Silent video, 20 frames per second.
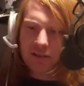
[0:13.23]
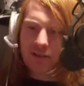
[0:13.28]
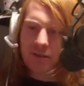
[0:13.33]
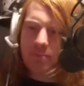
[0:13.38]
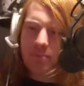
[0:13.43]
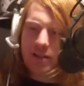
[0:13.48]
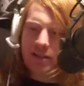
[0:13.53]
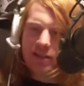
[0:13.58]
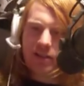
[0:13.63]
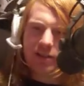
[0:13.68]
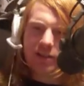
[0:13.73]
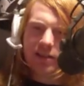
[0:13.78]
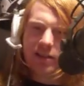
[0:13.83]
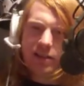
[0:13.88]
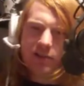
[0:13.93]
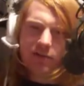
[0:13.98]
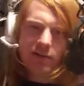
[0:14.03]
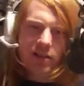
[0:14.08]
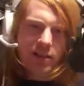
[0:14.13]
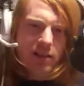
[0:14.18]
It's missing
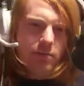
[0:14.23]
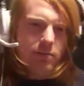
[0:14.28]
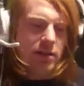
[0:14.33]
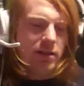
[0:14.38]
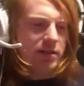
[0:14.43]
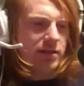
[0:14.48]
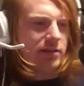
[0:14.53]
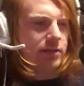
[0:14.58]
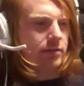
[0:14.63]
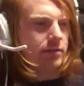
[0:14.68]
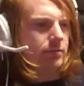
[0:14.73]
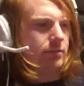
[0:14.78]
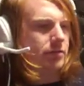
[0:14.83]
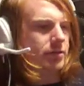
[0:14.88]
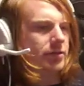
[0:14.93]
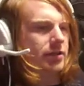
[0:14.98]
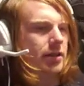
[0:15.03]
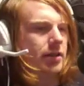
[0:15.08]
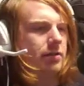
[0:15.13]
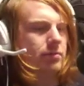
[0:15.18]
TV, missing
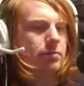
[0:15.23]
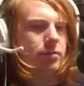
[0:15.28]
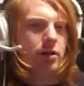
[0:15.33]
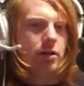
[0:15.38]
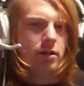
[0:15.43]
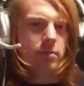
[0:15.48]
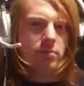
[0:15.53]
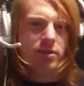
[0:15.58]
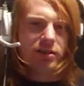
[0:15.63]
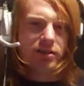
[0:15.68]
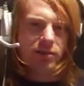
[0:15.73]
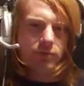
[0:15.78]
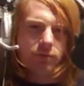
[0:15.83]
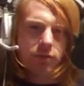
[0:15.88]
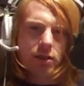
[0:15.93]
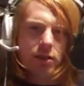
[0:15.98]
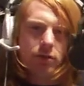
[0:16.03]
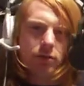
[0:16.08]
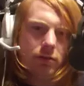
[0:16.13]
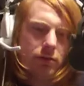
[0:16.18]
soundbar, missing
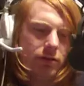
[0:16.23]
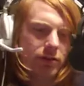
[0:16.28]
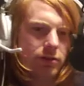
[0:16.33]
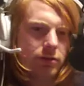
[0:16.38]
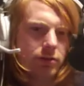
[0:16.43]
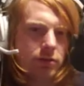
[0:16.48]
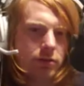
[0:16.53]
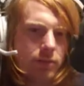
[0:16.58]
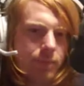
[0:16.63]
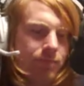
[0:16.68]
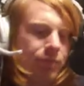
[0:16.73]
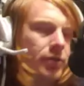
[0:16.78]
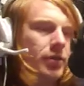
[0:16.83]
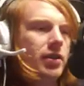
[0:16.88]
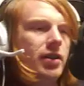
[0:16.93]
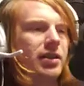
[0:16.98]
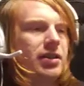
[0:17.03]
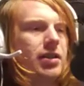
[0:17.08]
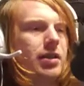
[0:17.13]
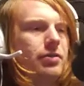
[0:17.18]
phone. It's cool.
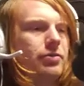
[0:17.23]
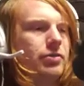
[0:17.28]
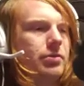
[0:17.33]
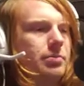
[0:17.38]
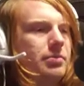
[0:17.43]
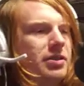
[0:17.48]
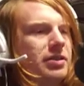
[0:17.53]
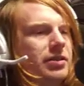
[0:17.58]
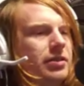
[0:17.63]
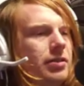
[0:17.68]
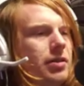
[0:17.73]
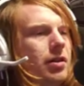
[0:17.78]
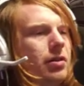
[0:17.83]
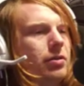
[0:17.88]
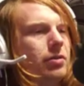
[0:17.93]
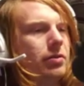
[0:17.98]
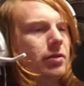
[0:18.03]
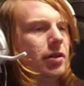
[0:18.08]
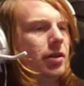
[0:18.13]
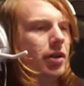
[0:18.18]
It comes from
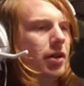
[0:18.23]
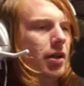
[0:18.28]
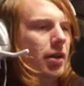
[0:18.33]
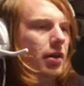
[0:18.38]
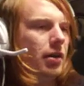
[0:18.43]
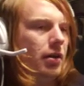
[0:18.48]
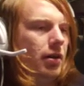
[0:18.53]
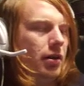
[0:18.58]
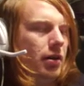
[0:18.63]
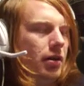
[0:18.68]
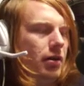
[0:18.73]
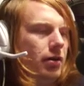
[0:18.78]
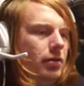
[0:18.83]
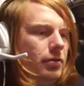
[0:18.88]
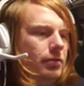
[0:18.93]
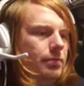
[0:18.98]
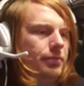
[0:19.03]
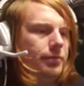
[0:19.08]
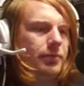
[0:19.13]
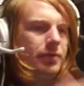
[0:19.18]
MissingNo,
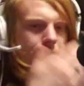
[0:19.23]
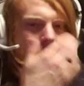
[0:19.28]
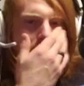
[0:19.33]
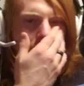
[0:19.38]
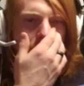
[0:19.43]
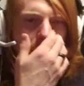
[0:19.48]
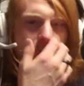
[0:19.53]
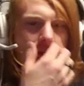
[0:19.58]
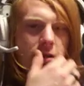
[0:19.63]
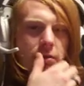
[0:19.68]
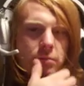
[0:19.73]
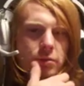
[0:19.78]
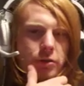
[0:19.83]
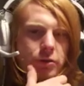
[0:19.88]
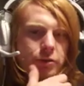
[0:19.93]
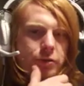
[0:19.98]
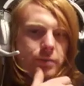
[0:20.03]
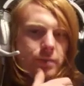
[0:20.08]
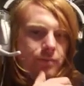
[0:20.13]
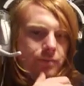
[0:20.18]
uh, Pokemon
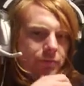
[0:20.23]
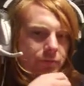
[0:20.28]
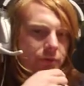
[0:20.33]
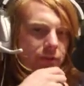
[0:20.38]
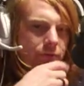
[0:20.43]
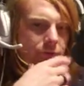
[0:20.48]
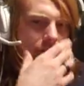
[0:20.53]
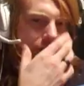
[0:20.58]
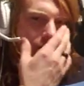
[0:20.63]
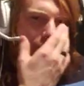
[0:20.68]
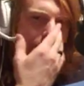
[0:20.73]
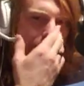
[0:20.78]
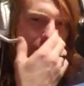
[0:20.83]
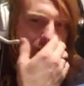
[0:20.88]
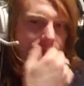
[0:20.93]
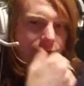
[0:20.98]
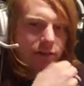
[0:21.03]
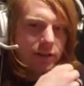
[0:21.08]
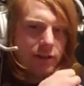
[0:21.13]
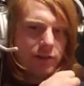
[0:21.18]
Blue. If any of
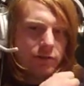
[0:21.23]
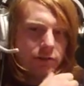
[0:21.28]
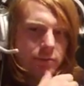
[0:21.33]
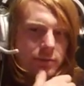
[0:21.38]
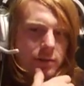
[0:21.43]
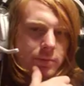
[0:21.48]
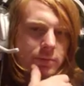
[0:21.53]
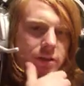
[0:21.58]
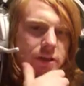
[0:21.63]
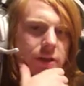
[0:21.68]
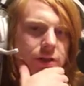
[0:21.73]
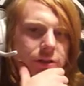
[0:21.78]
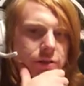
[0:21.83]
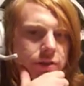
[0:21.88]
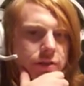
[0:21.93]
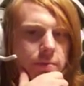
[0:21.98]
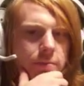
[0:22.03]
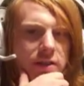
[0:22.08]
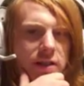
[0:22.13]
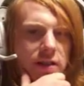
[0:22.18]
y'all fucks remember, there
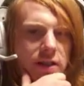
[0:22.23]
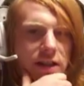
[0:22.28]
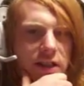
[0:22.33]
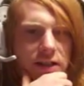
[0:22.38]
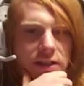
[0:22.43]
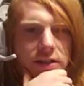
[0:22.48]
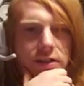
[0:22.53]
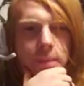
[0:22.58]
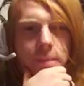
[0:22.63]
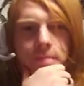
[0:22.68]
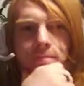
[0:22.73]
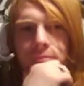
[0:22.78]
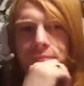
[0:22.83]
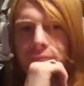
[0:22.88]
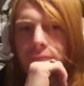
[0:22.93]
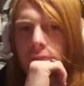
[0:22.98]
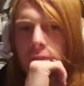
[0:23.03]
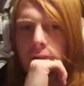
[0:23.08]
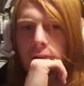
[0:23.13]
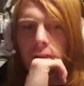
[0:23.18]
used to be like a.
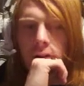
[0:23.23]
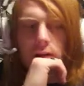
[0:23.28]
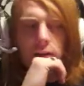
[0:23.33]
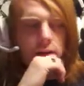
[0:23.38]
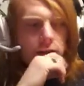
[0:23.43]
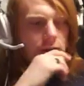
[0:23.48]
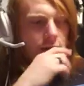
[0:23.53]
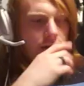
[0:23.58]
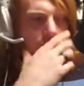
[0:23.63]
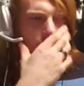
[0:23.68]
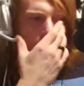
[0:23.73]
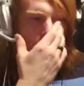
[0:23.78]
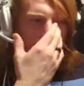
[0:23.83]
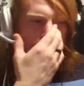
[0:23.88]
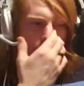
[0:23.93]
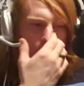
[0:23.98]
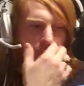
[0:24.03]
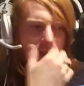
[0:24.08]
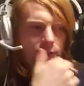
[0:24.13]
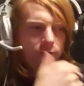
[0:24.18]
Uh,
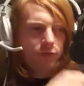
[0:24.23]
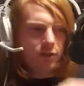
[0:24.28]
well, my